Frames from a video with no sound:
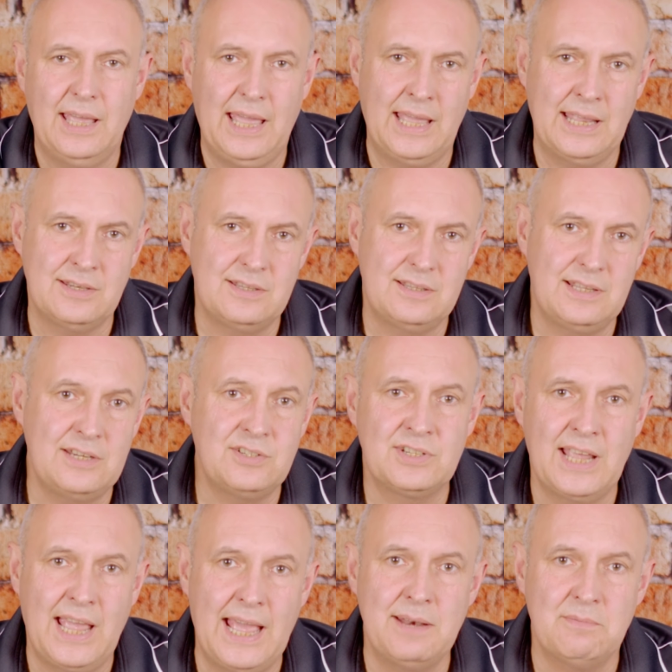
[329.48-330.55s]
And this
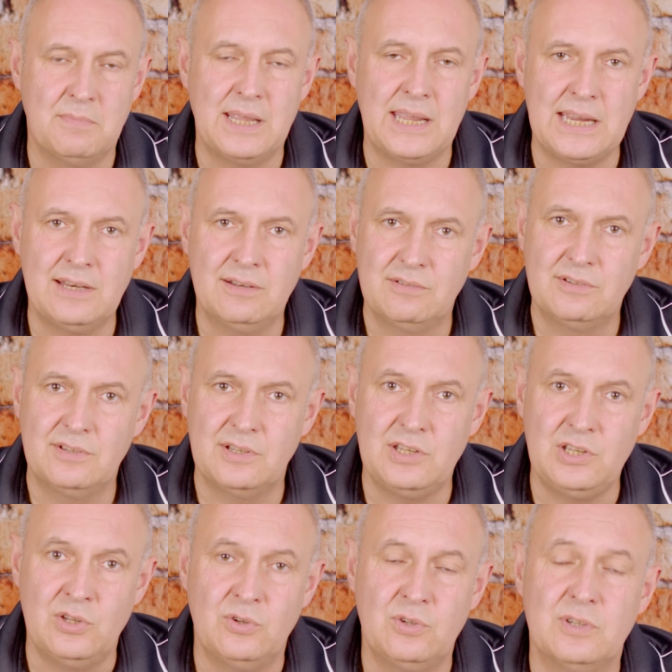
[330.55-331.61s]
can mean
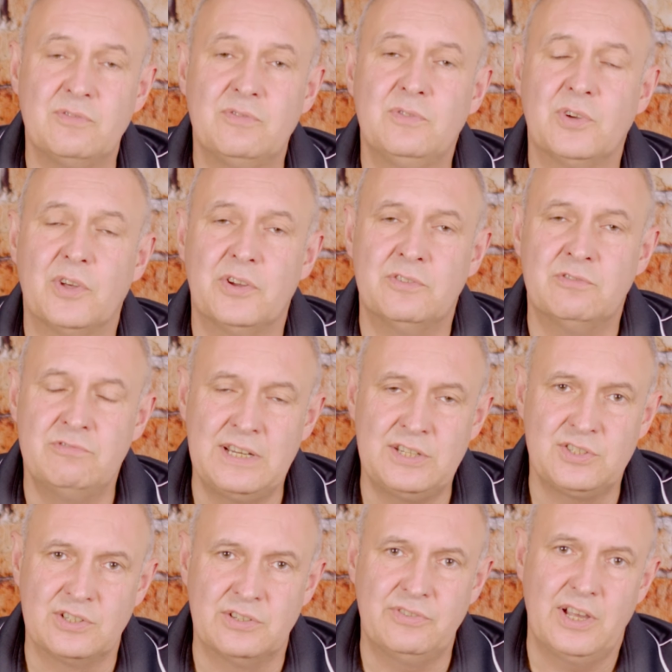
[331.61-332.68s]
that you could got a
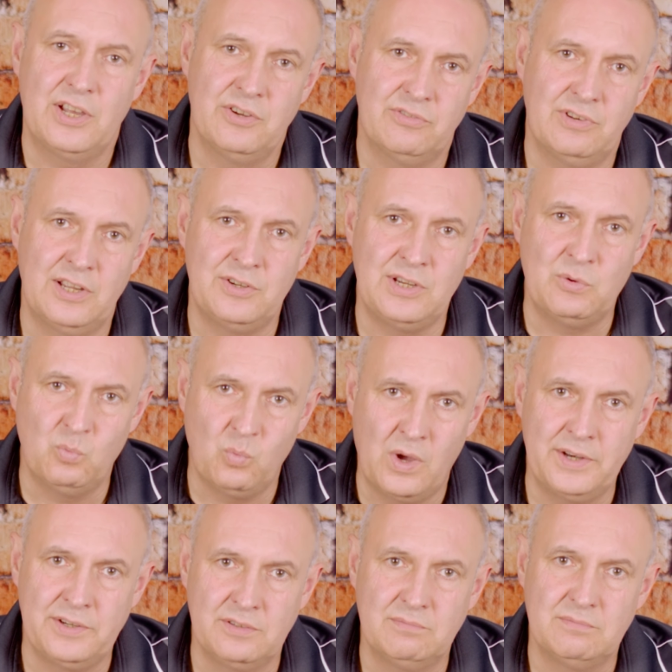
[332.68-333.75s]
risk of overloading
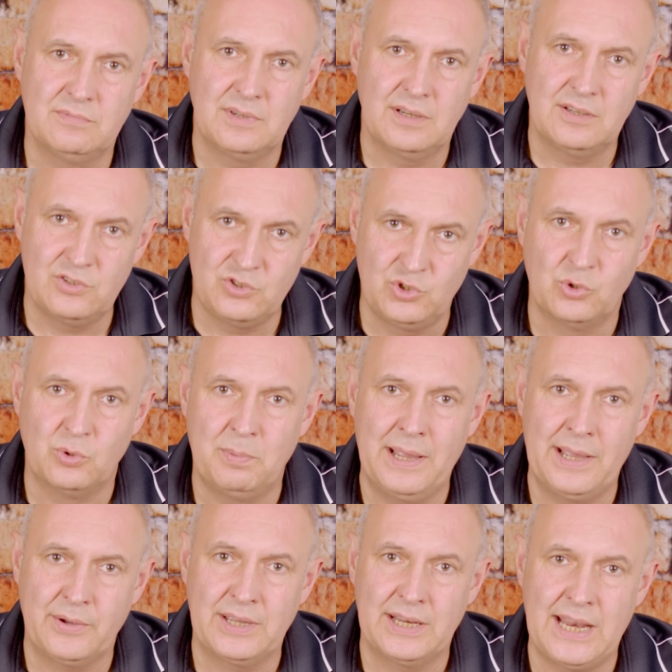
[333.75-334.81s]
one shore
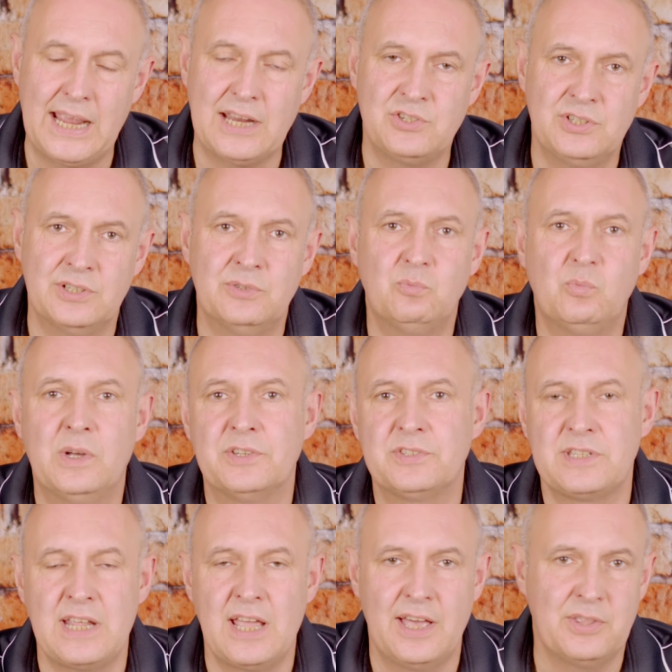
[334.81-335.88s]
power connection
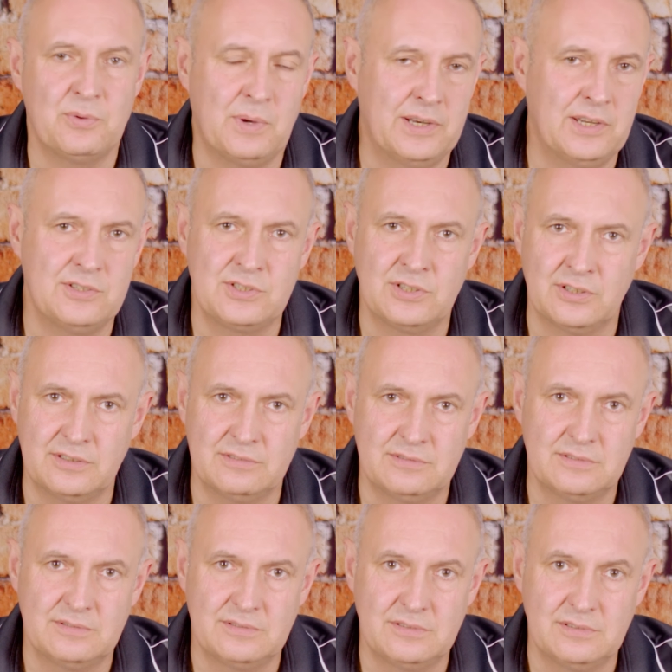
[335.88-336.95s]
whilst the other one has got
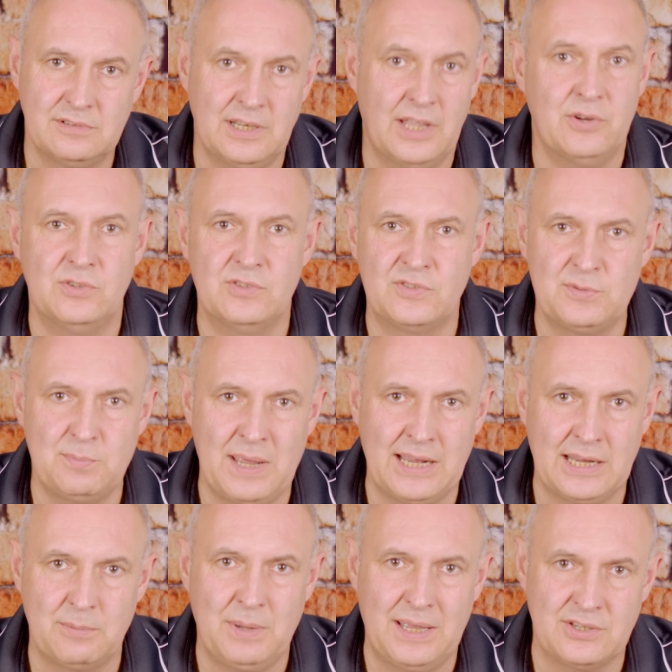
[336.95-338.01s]
loads of spare
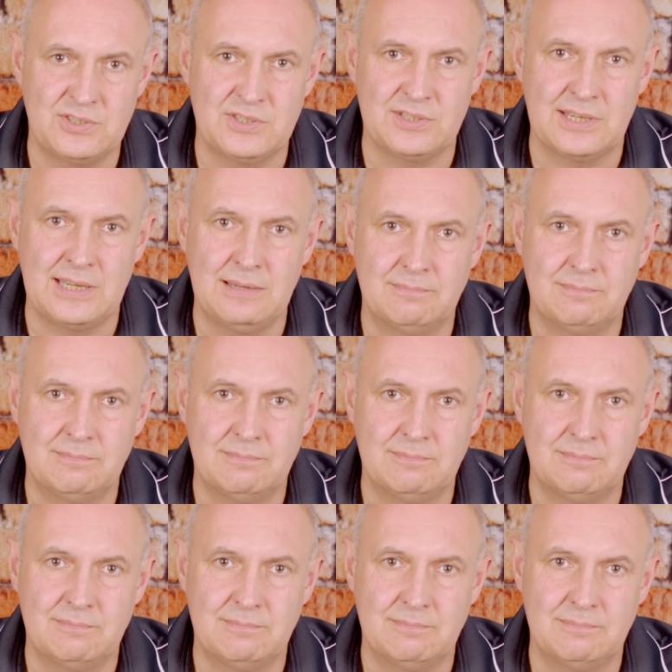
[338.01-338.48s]
capacity.